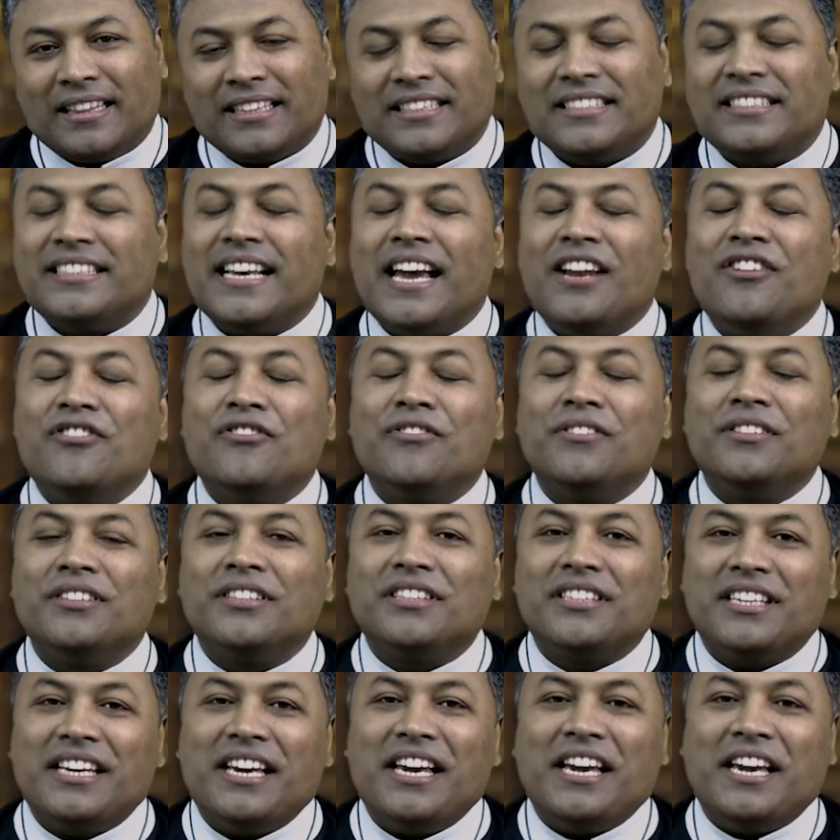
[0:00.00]
The central
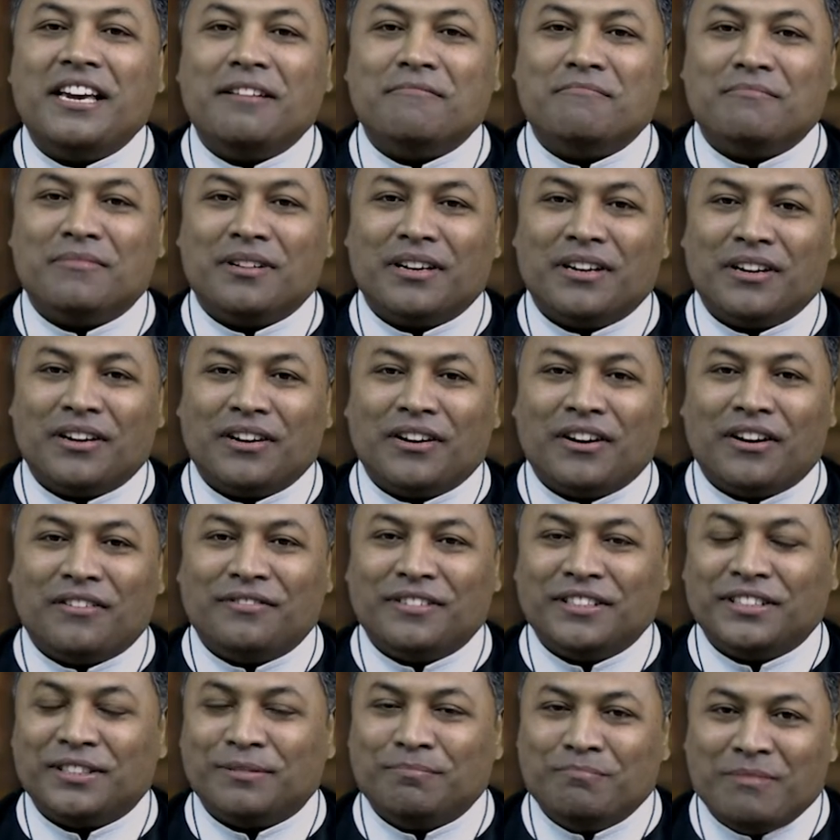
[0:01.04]
theme of
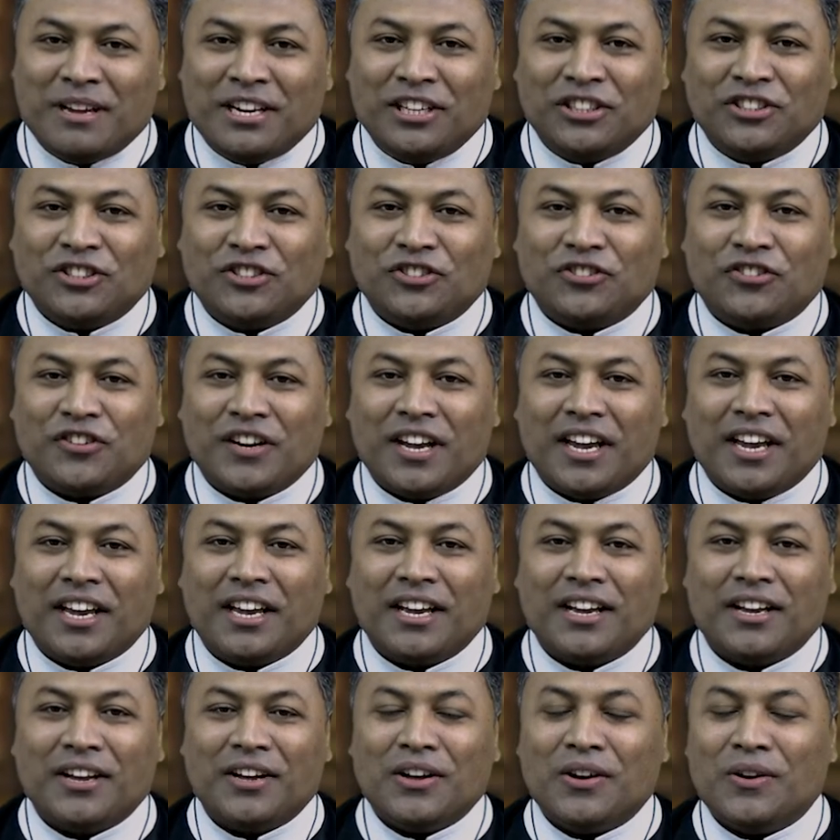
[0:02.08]
his
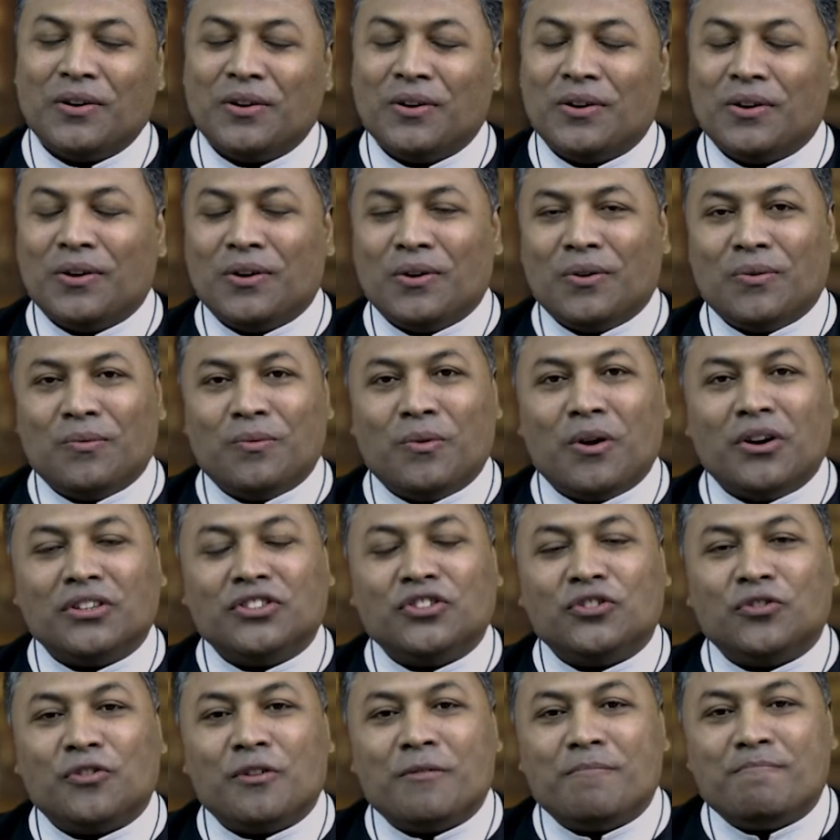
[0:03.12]
ministry
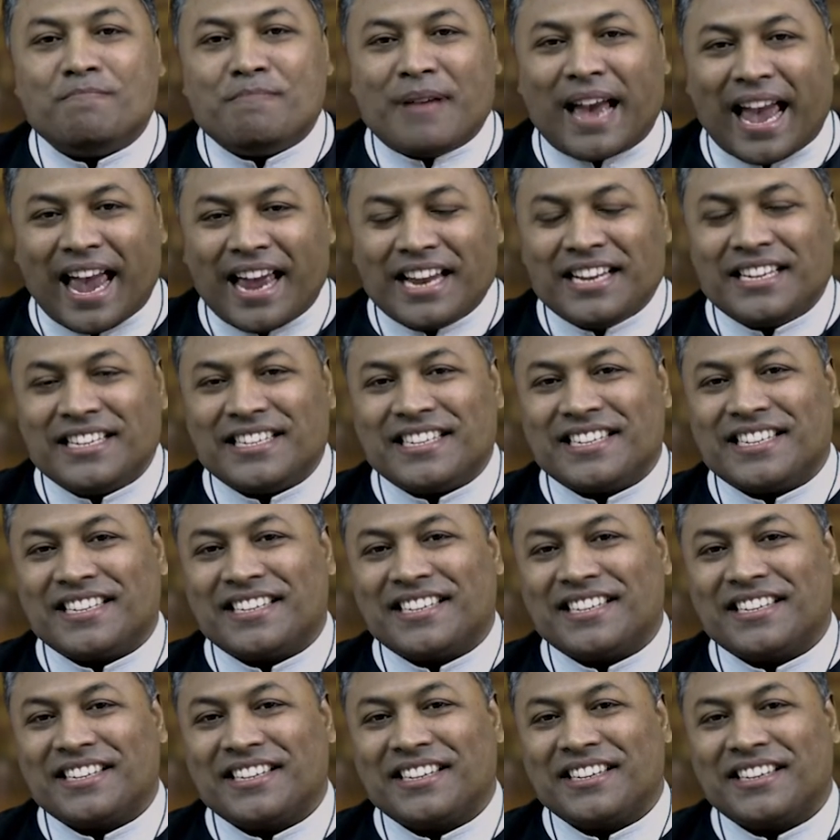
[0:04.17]
was
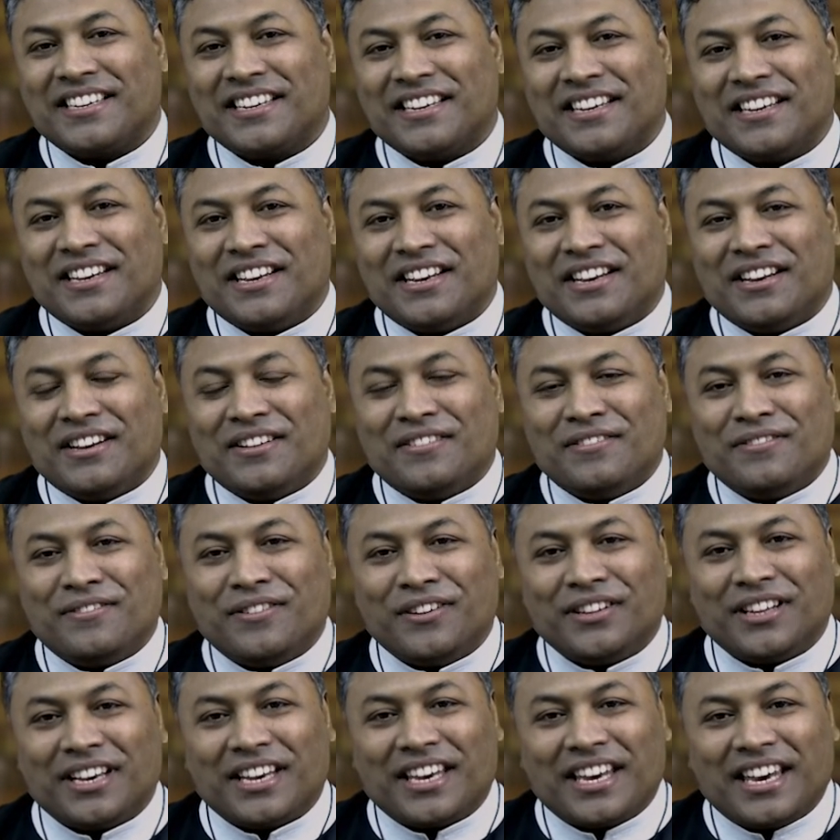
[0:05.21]
repent,
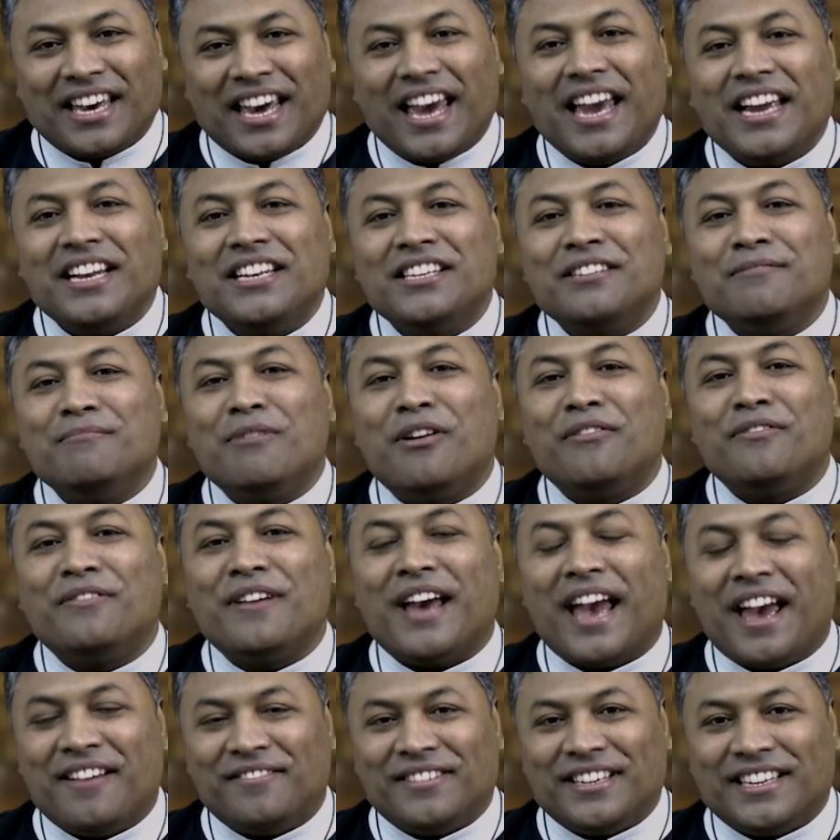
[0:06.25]
for the kingdom of
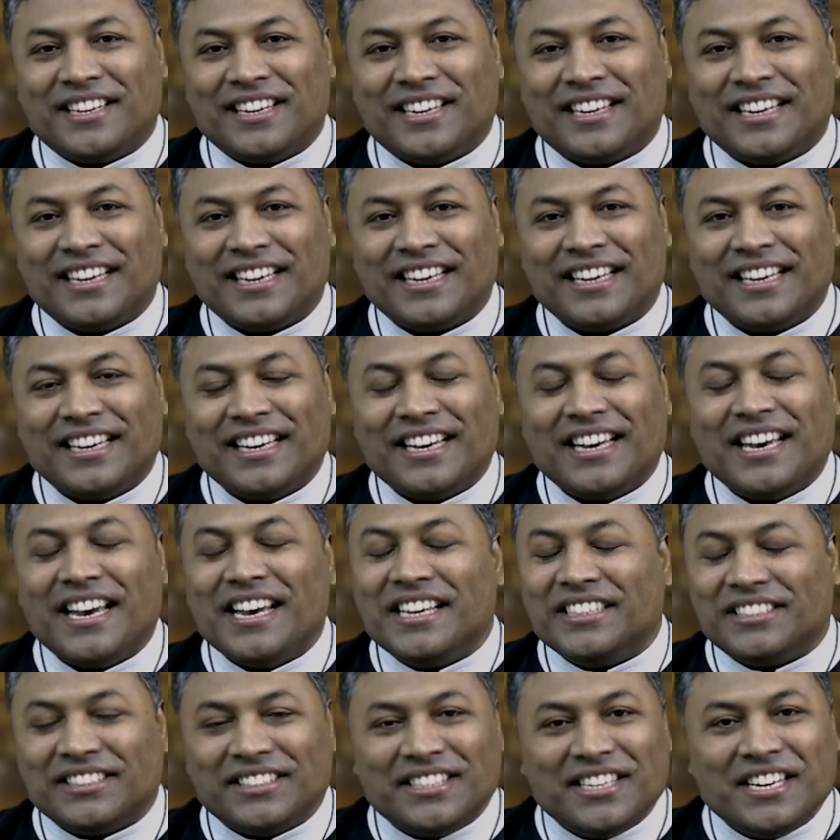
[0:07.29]
heaven
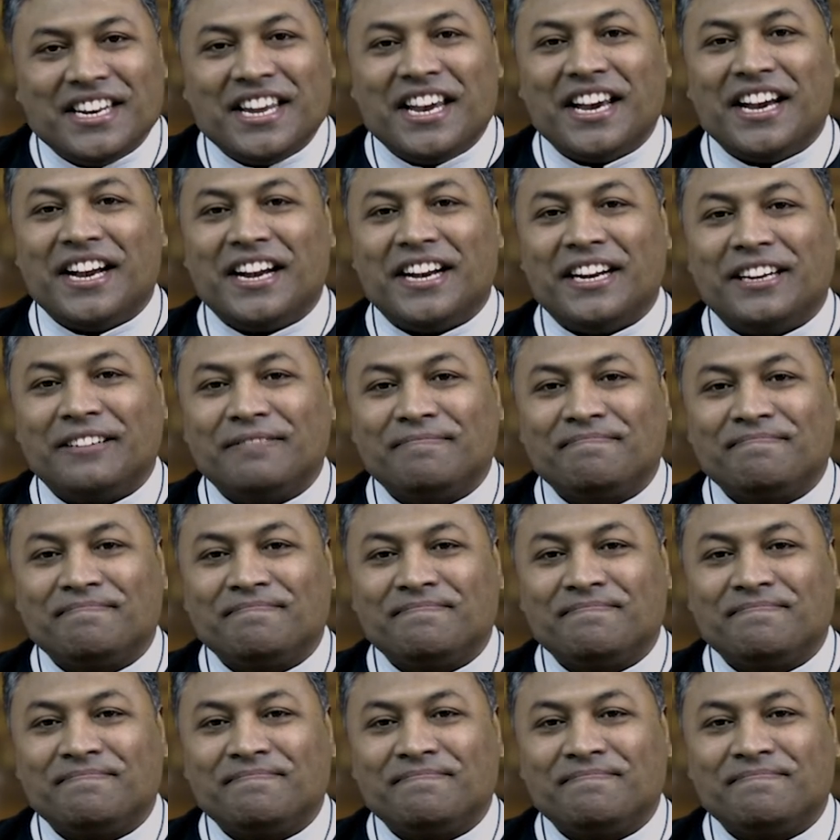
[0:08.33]
is near.